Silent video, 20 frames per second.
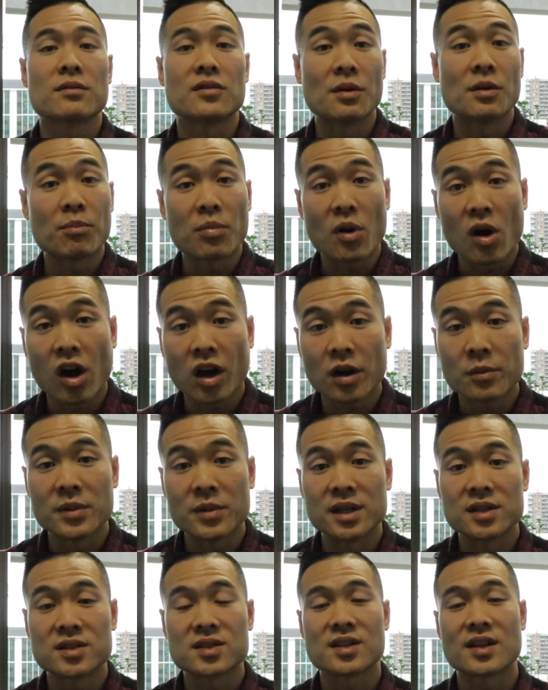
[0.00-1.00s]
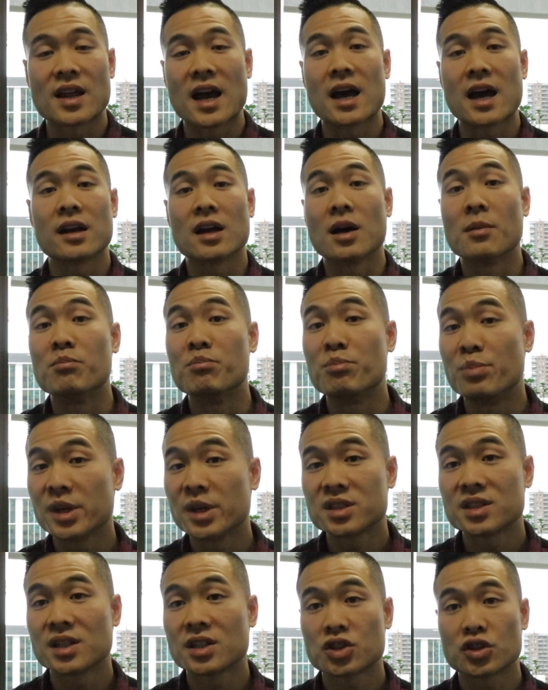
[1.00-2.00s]
departments that a
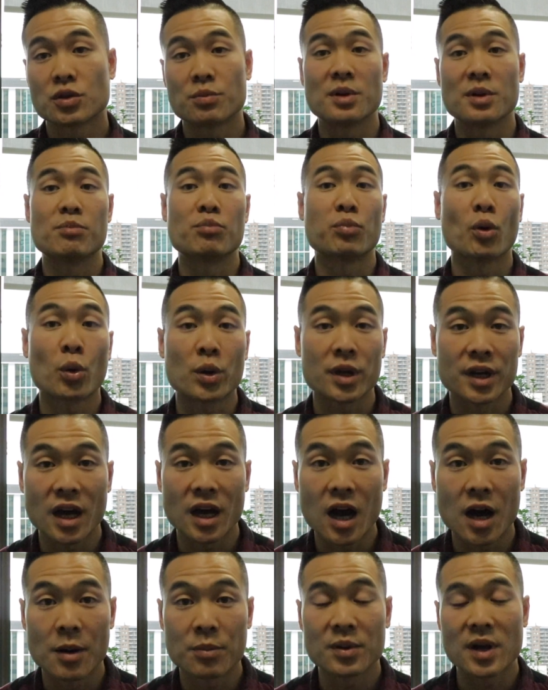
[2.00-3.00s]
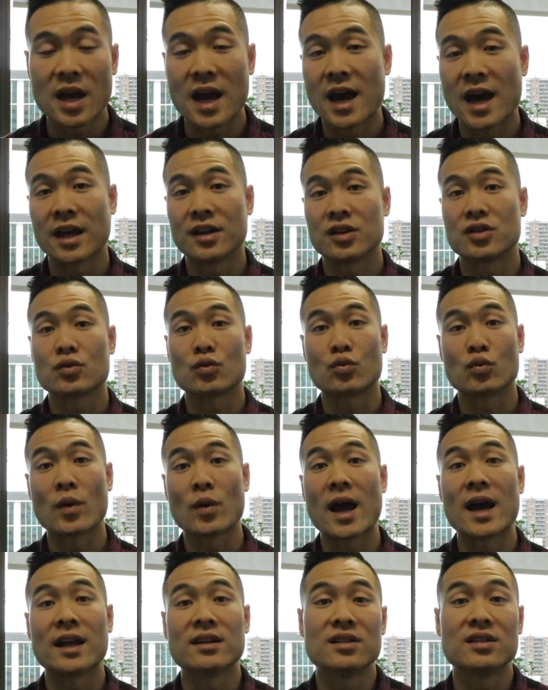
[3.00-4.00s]
business should be broken up and
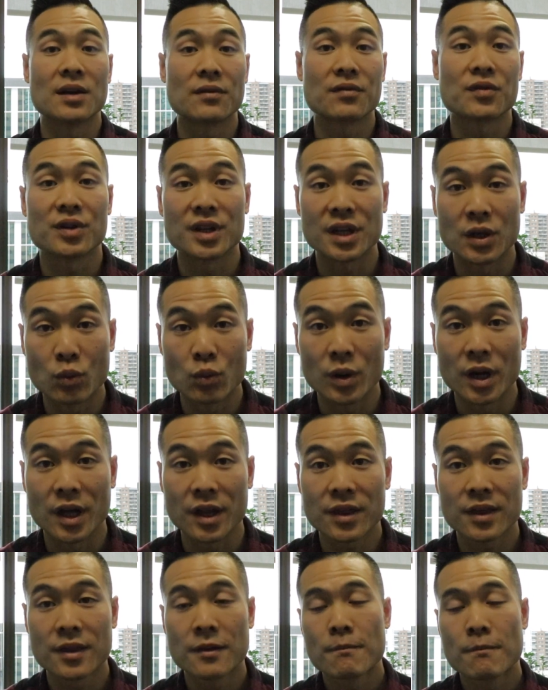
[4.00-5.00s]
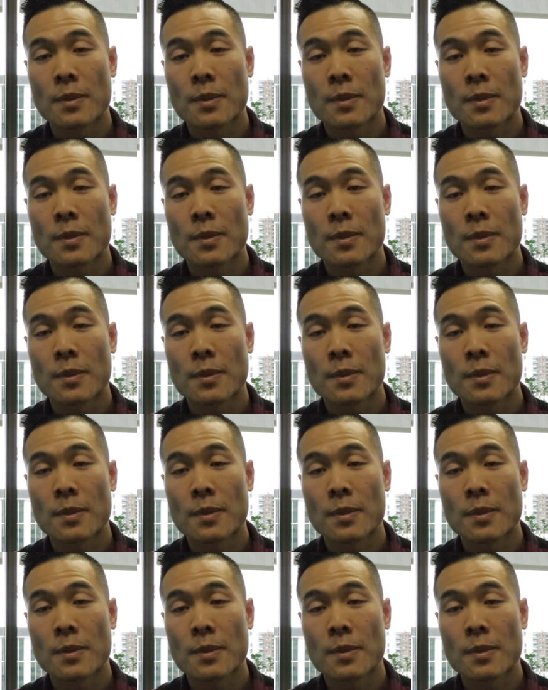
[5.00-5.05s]
ran differently with.